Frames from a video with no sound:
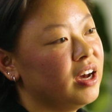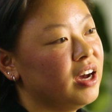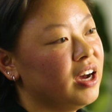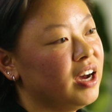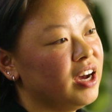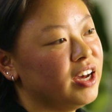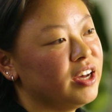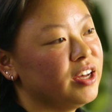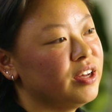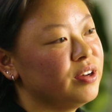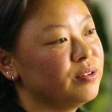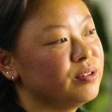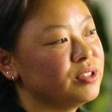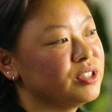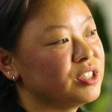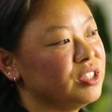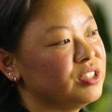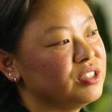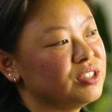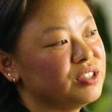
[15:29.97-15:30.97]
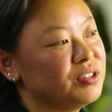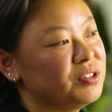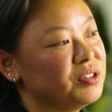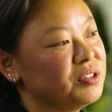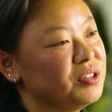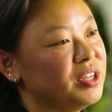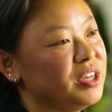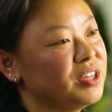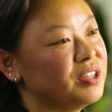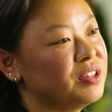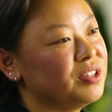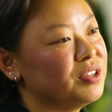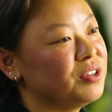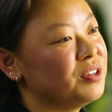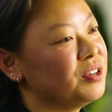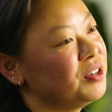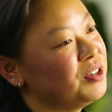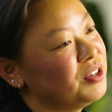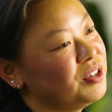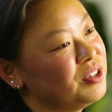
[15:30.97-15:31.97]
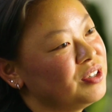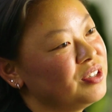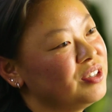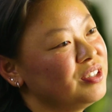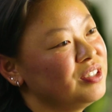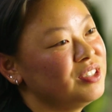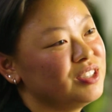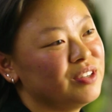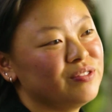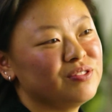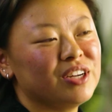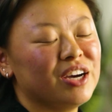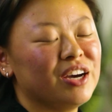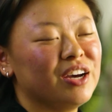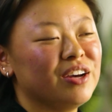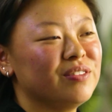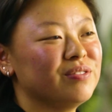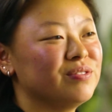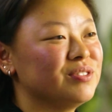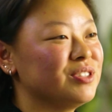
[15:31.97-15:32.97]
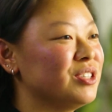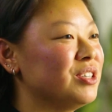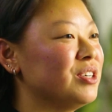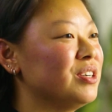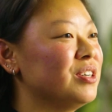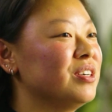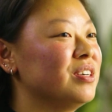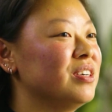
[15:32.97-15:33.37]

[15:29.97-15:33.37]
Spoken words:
I was considered like the nerd sometimes, or,